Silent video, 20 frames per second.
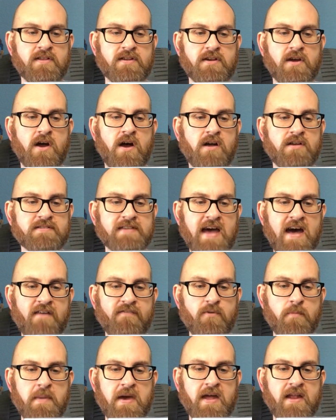The Doll's
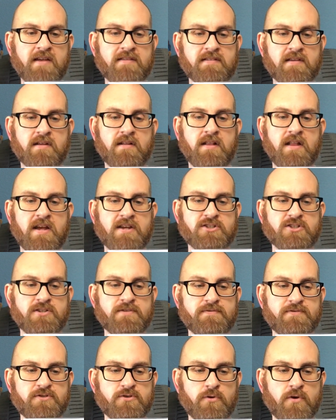Alphabet is a collection
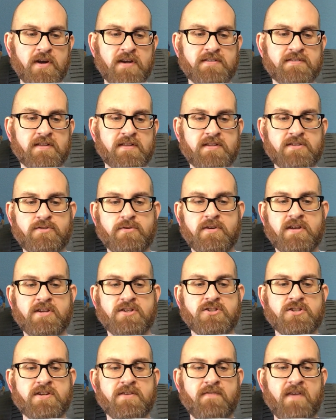of stories in the
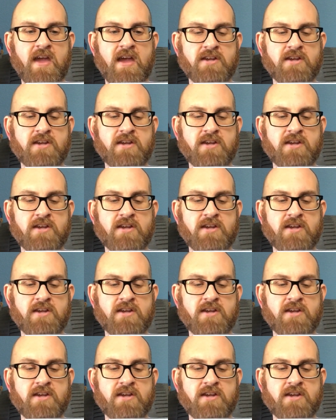tradition of